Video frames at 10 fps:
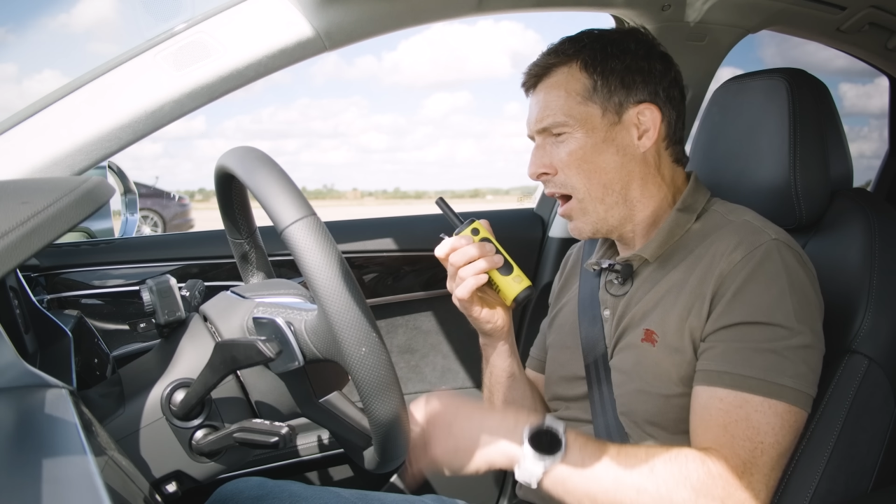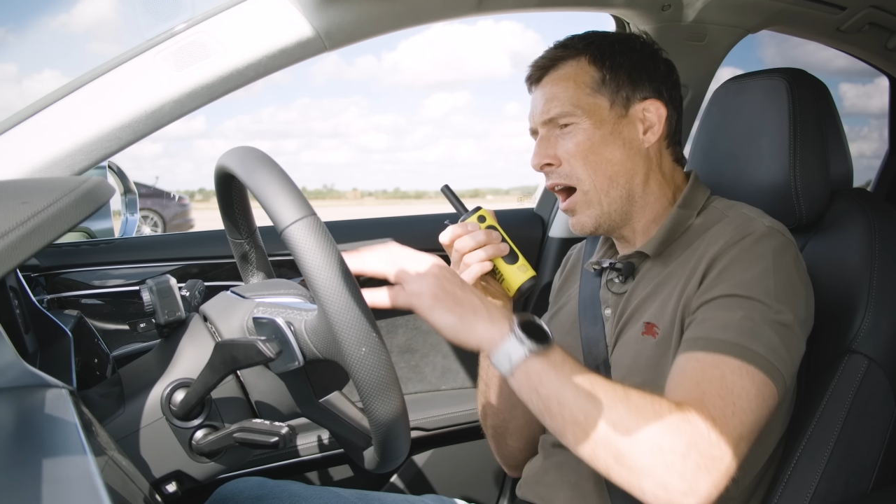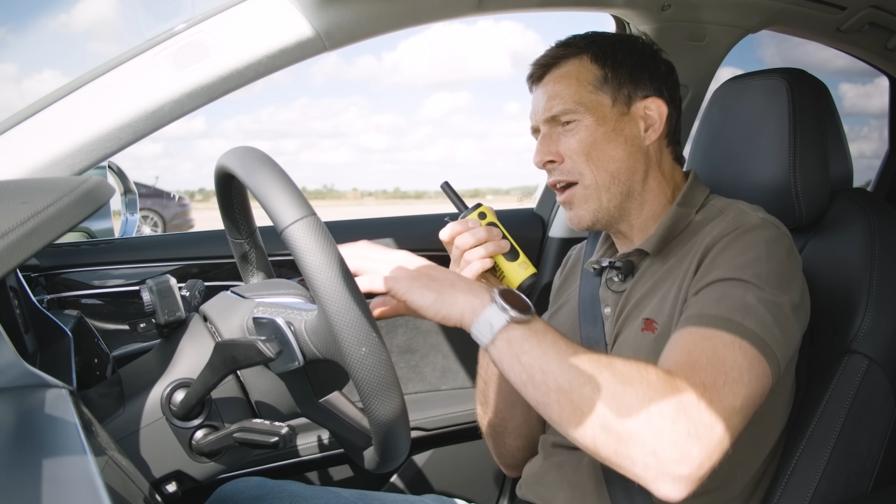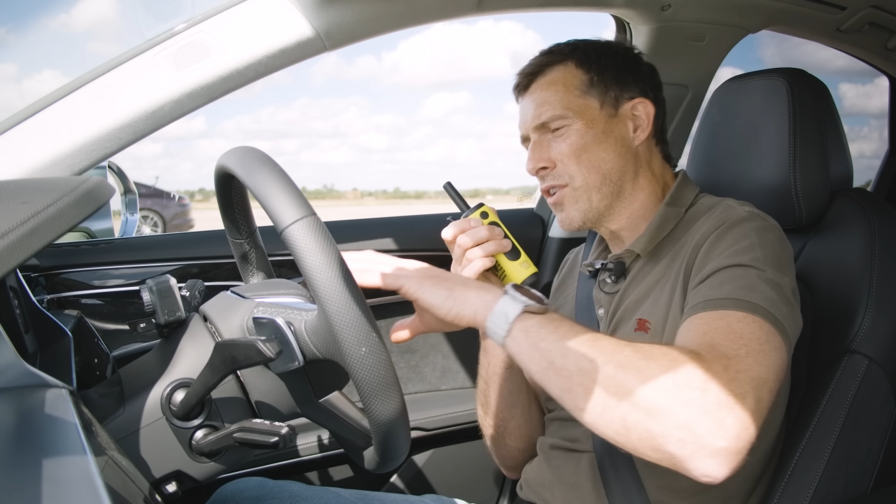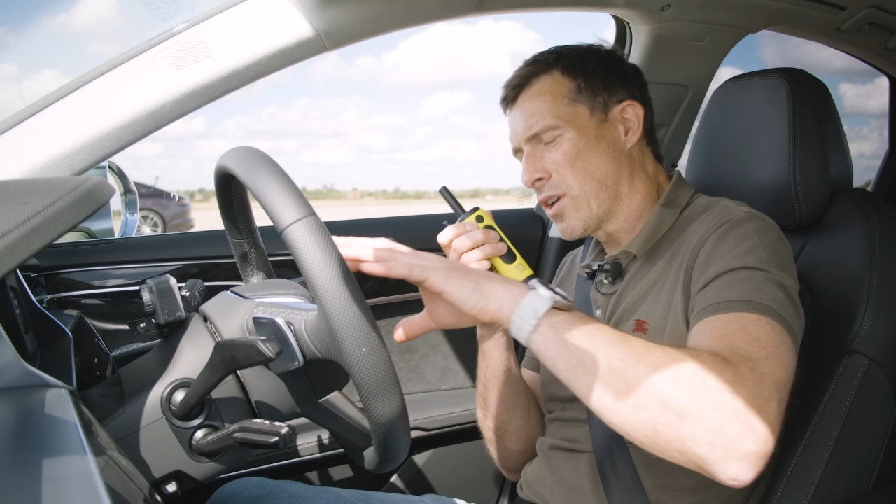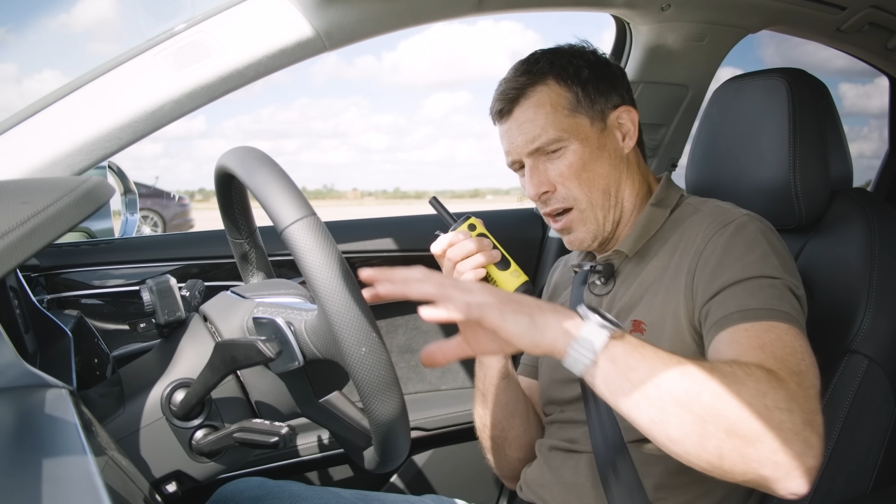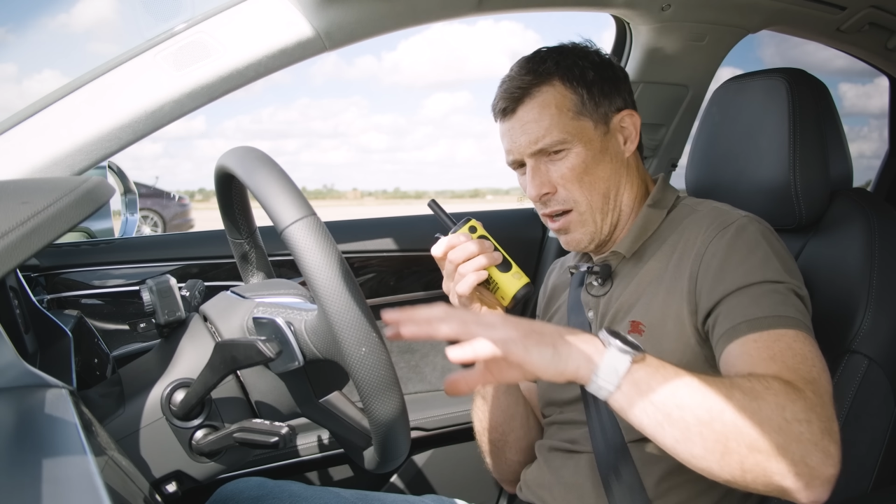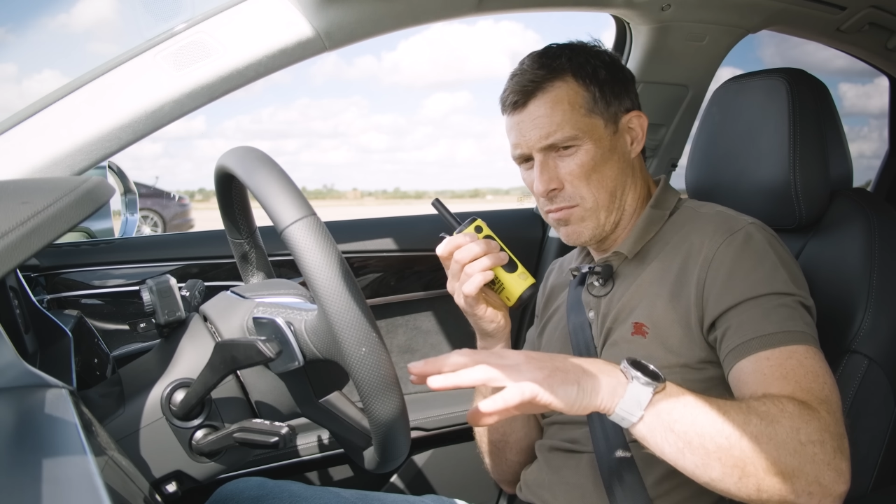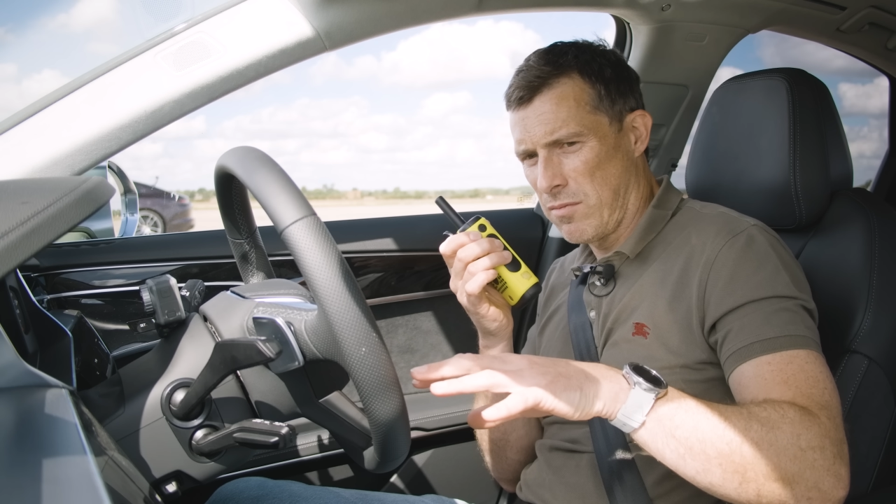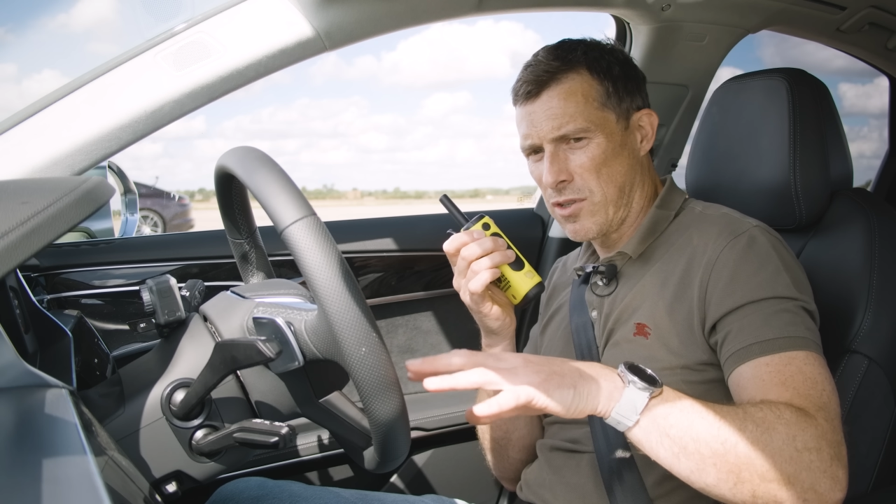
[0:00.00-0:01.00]
I have to
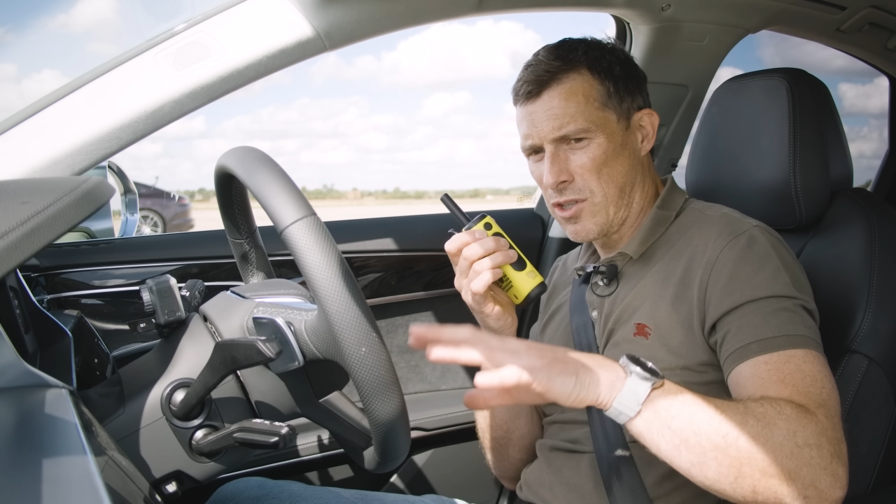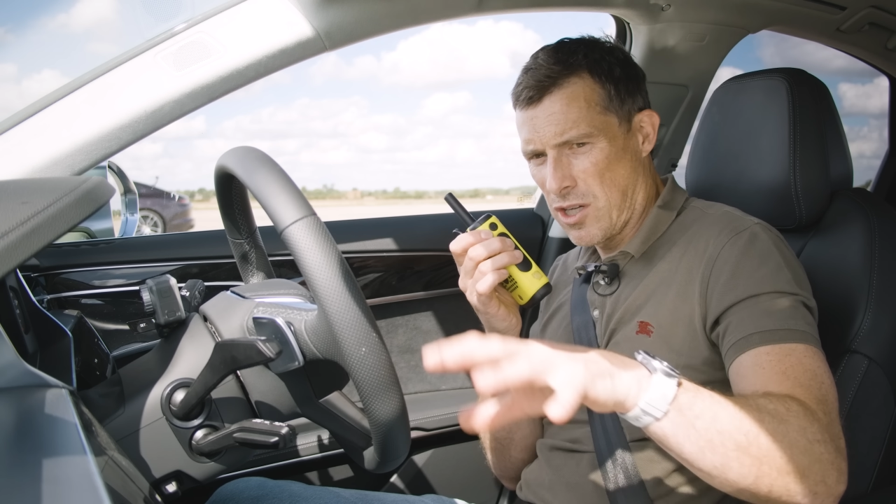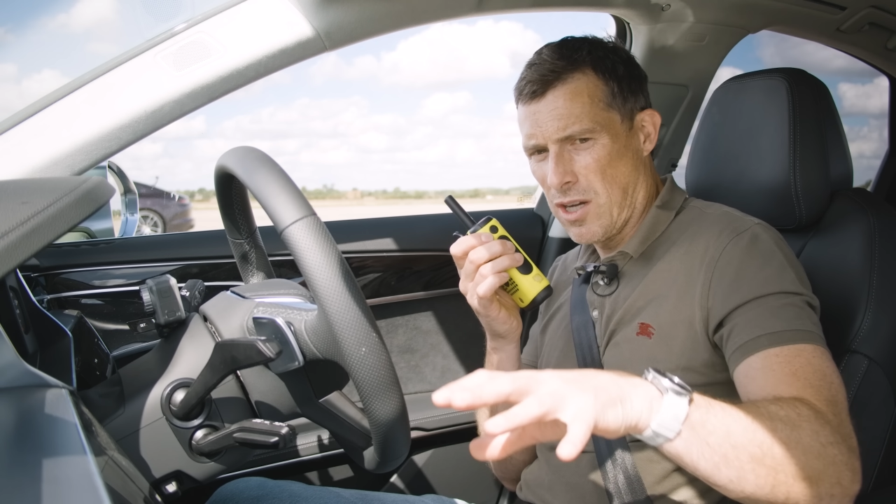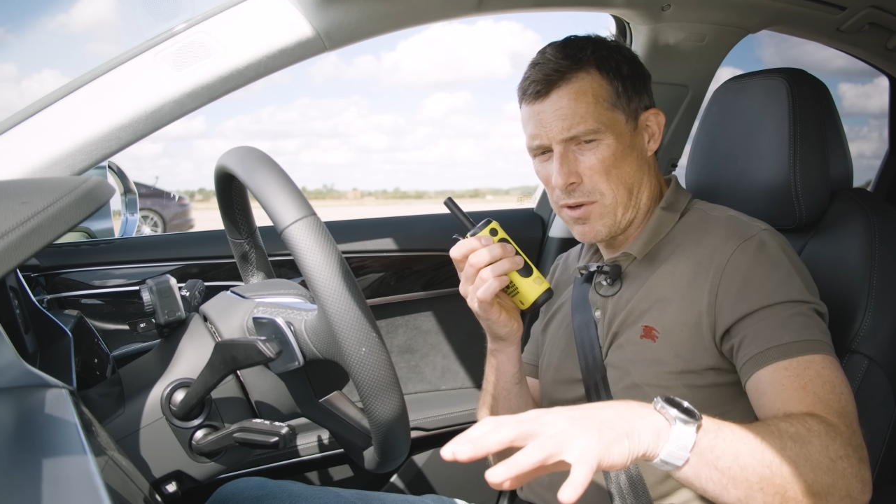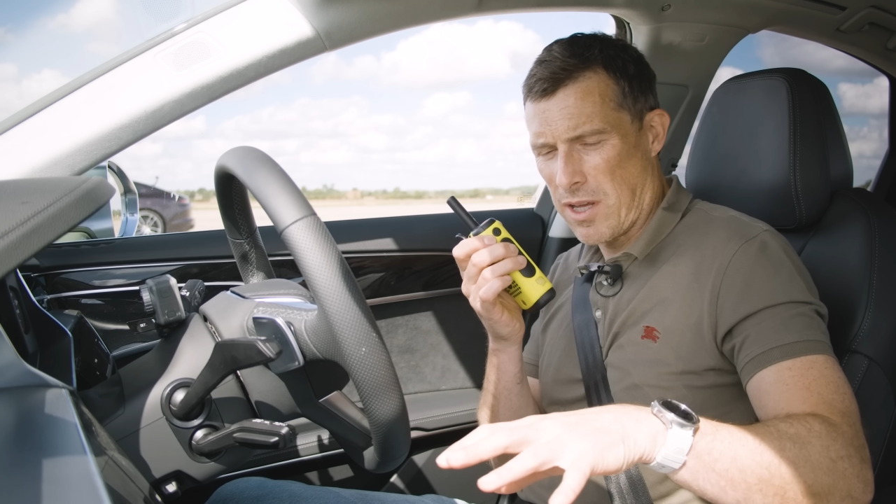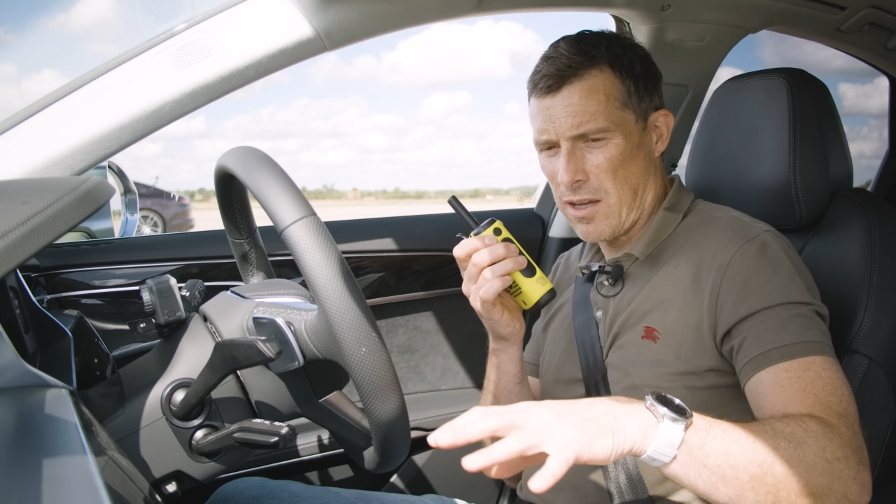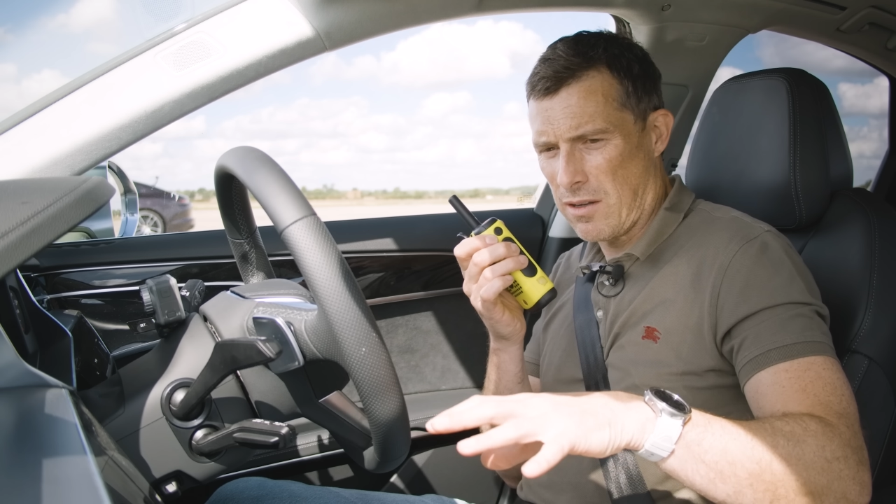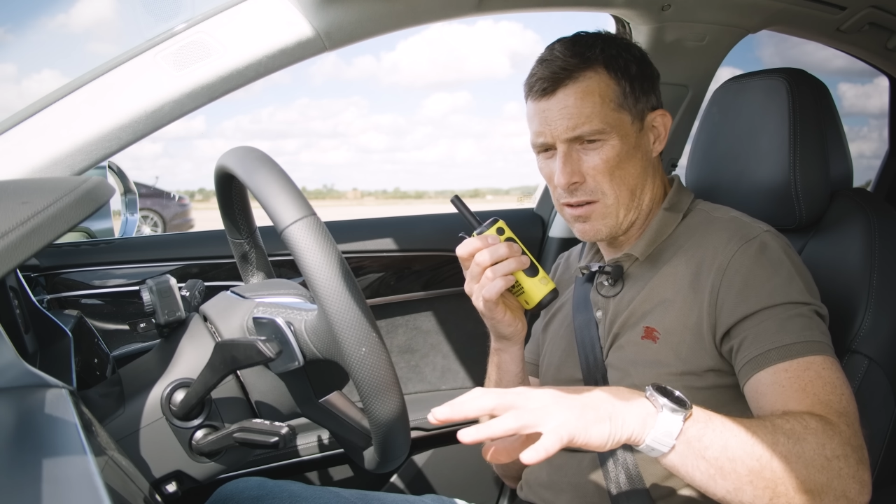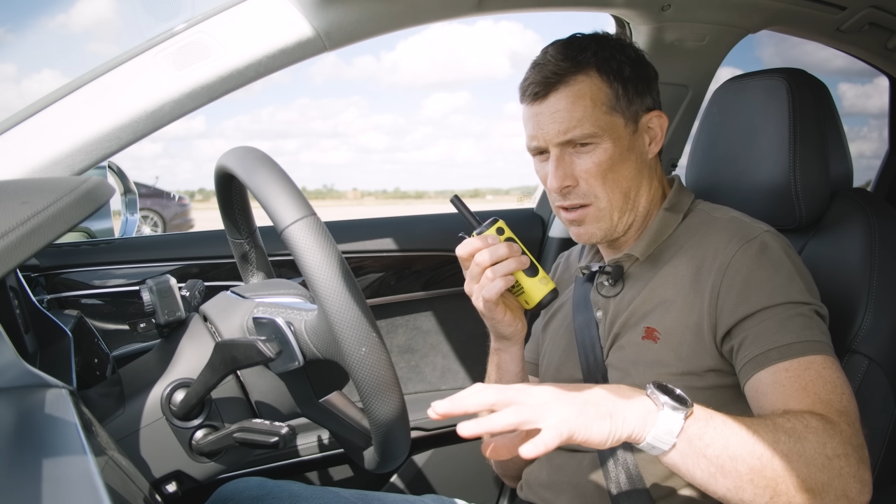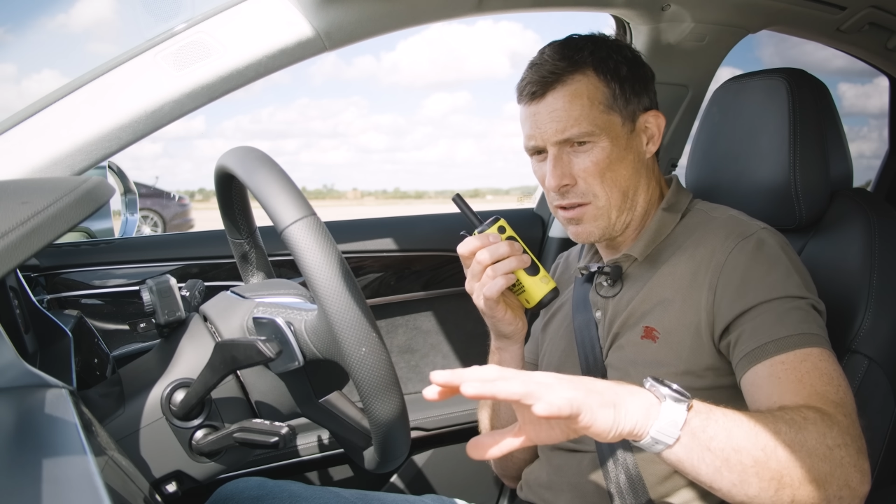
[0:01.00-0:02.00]
come to Germany
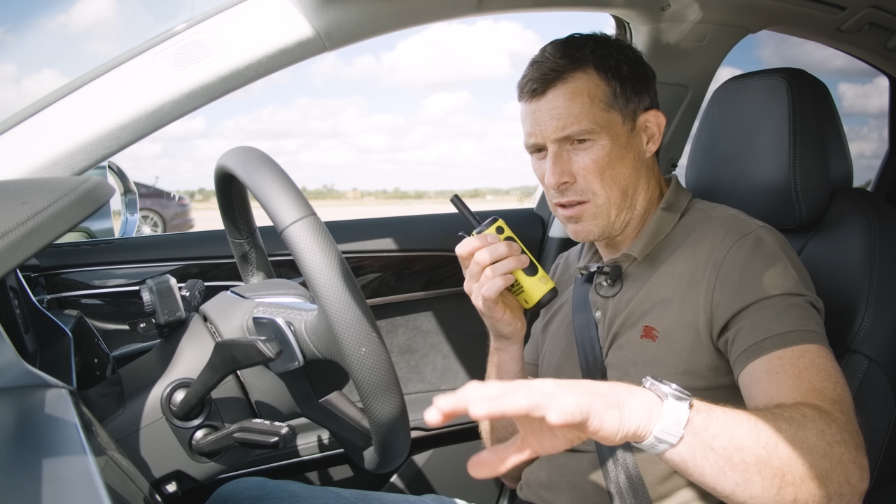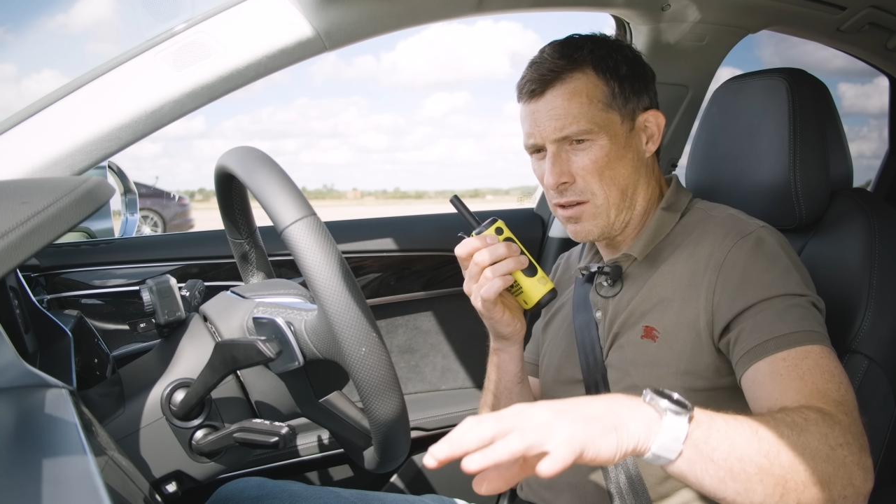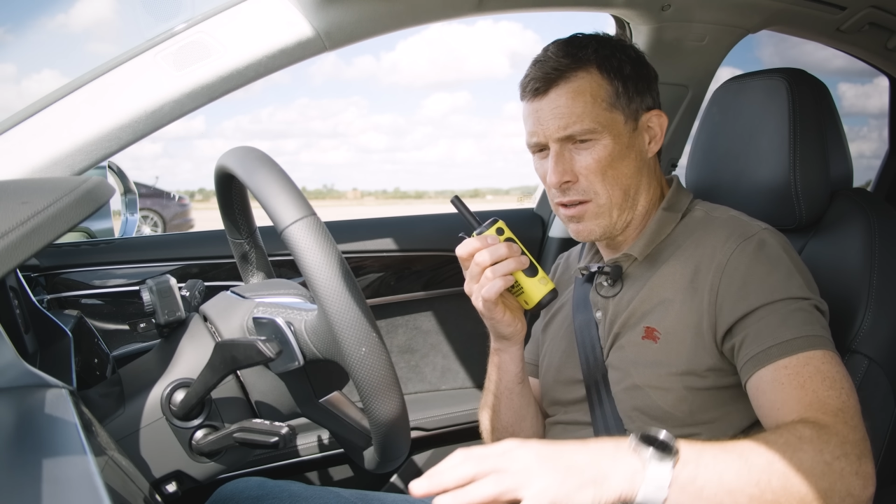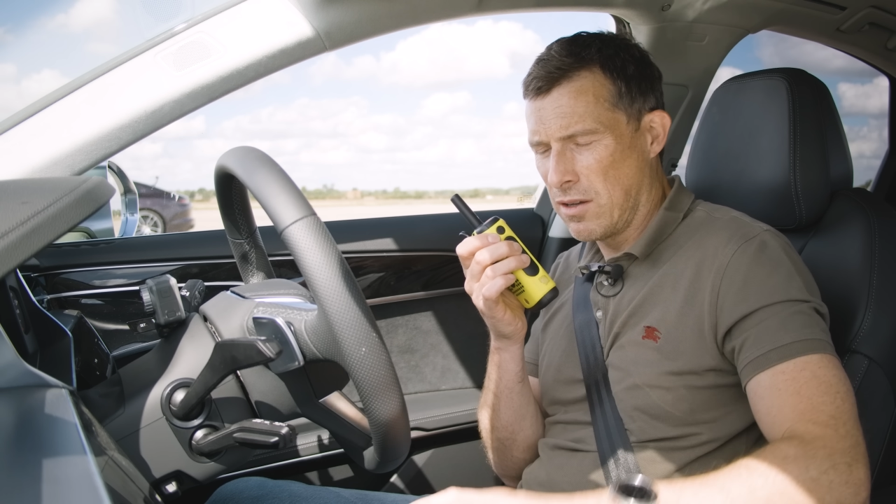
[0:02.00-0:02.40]
and other